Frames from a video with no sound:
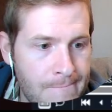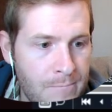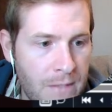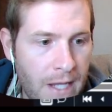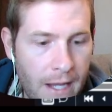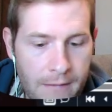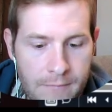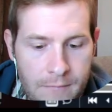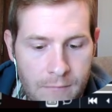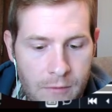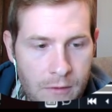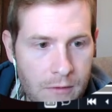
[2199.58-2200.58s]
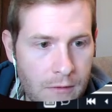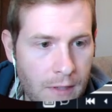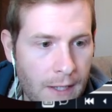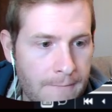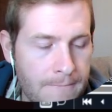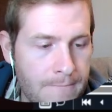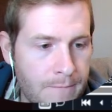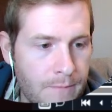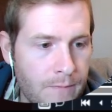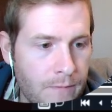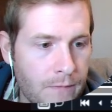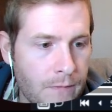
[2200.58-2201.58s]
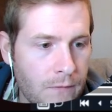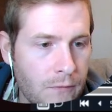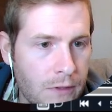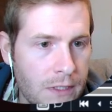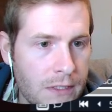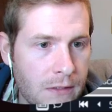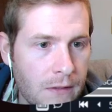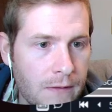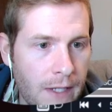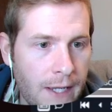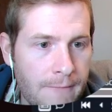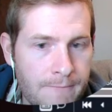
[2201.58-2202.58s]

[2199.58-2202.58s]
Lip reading: Yeah, we're going to do that. I'm going to discard that.